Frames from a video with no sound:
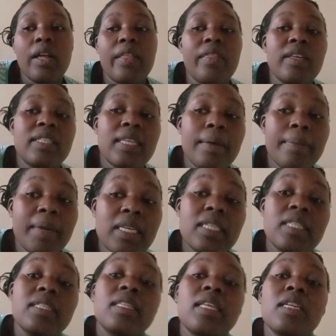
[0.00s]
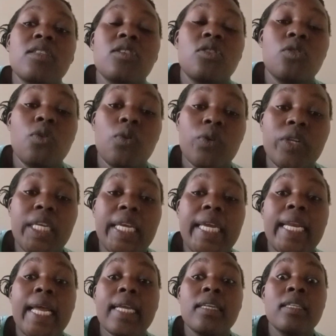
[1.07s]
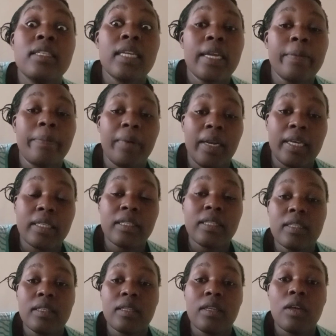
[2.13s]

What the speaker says: The cement is then stored in a dry place